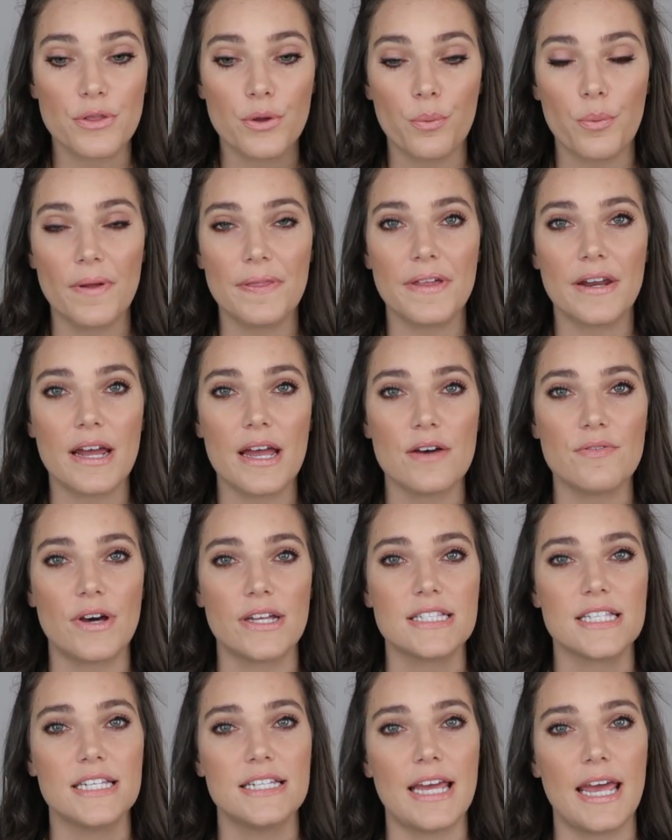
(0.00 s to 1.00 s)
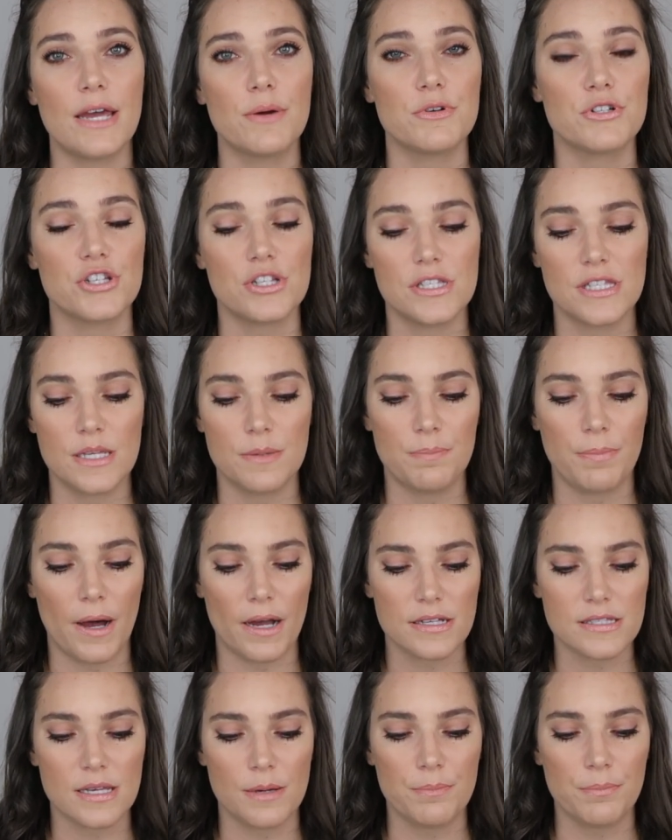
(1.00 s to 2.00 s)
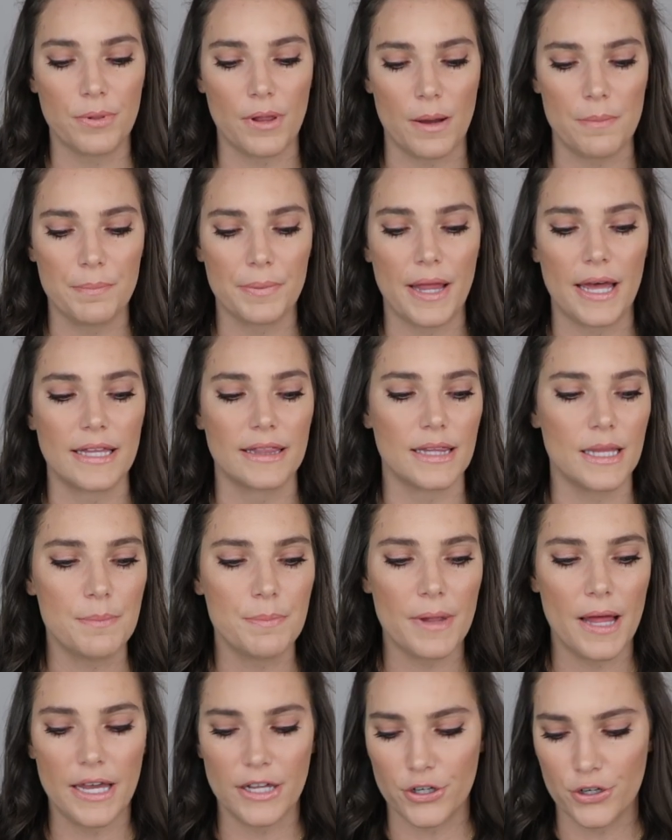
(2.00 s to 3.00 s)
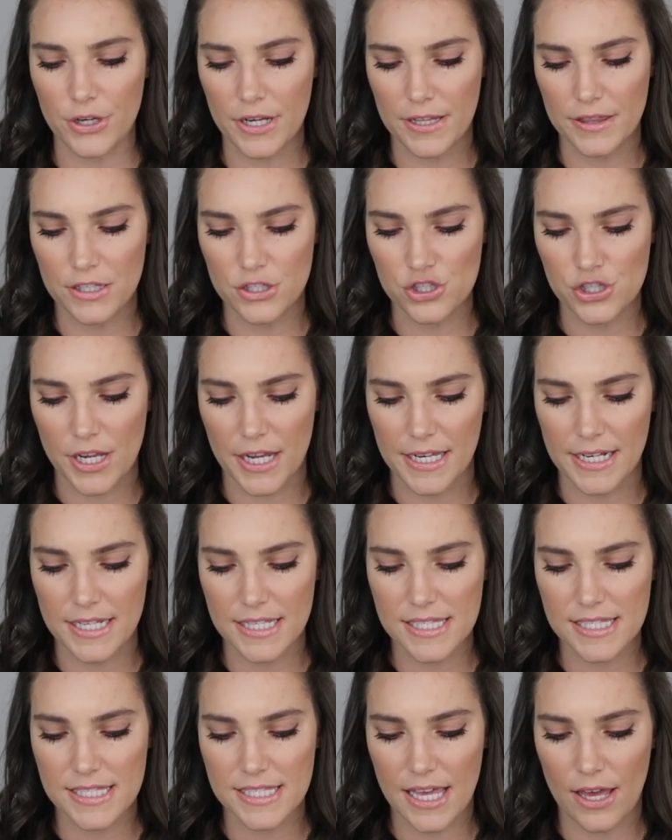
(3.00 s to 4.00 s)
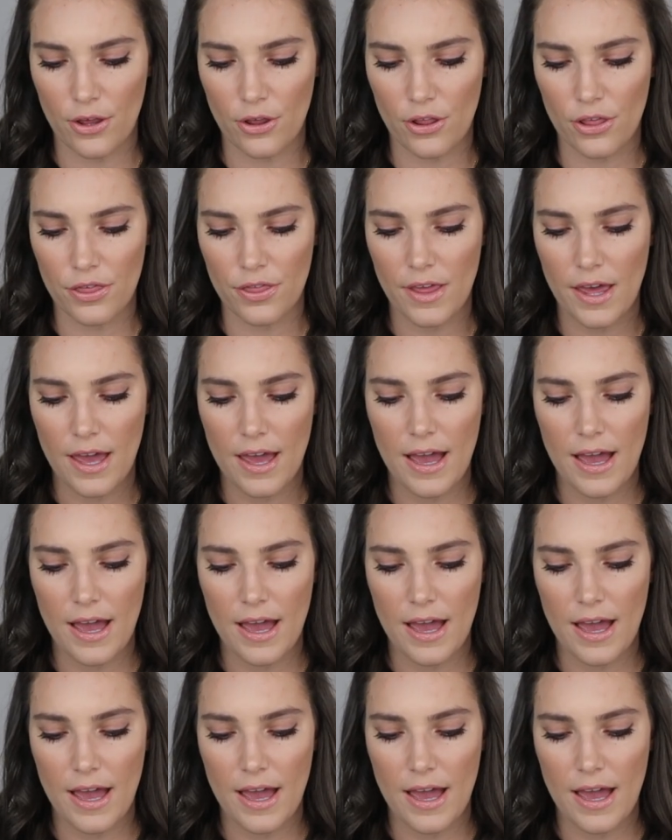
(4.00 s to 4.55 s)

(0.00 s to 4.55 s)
The one that I have on today, which is the Buxom Plump Line Lip Liner in the shade Stealth.